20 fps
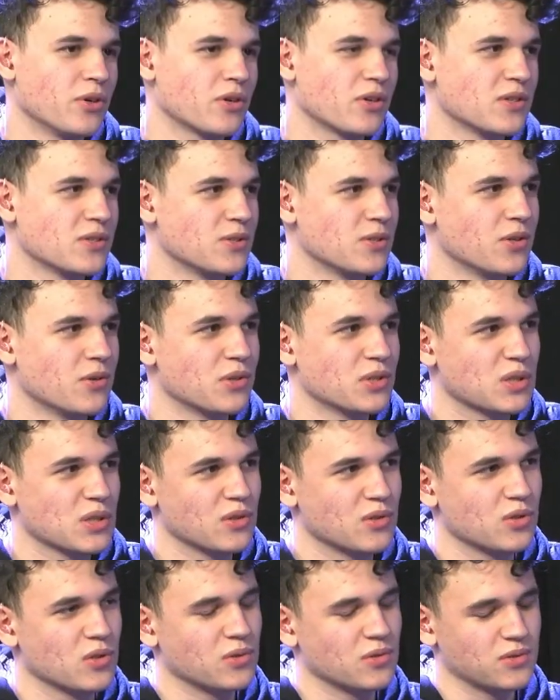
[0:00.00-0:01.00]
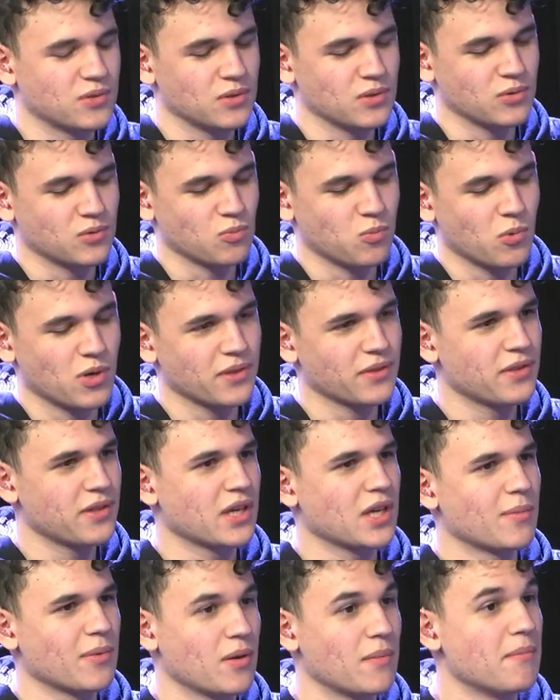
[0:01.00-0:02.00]
because you know it's, it's it's it's one
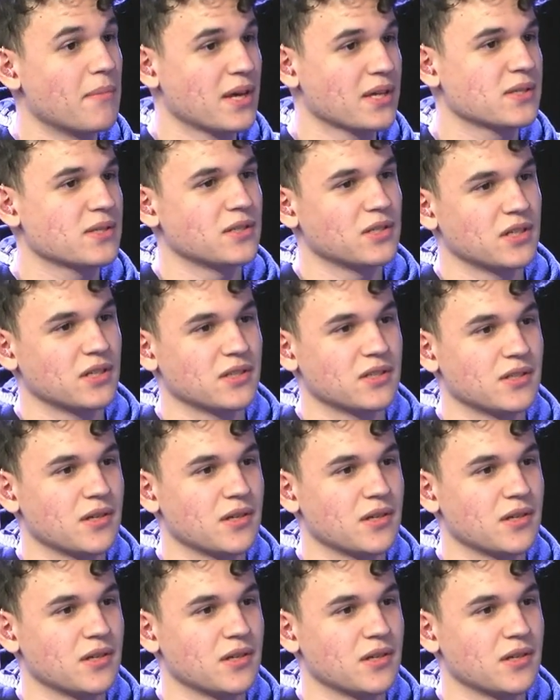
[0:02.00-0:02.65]
thing about messaging. It's